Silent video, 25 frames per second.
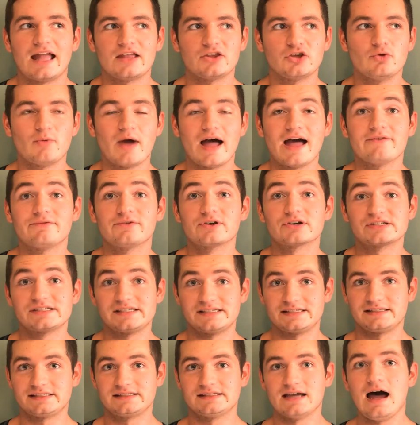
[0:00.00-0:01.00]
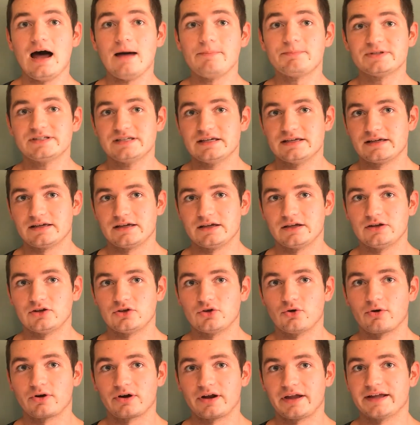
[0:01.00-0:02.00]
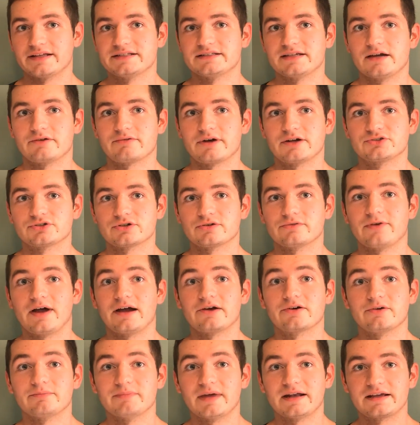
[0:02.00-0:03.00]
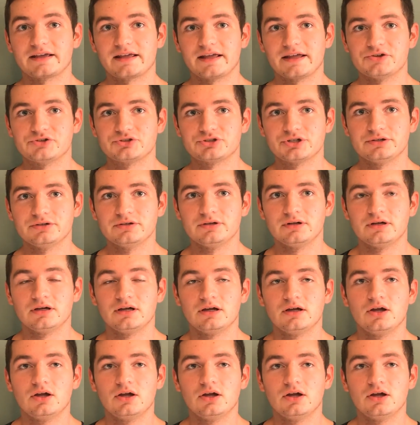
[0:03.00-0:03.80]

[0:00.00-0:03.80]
and you ever stop taking your antiretroviral medication,